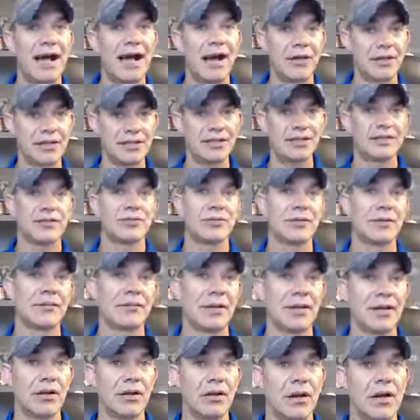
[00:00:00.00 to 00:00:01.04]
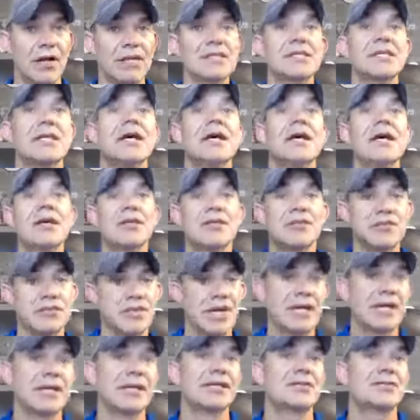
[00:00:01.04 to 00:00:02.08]
I'll eat the rebate loss to
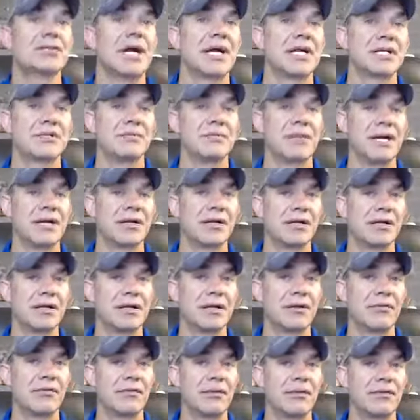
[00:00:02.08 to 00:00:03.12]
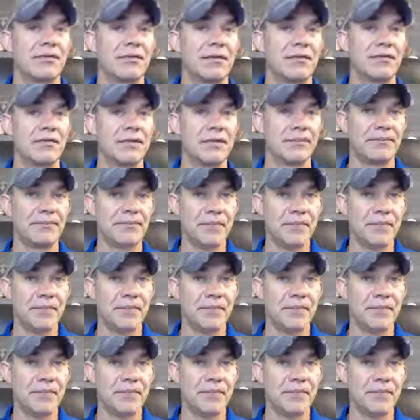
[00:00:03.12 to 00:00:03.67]
try to get traction back on that F-150.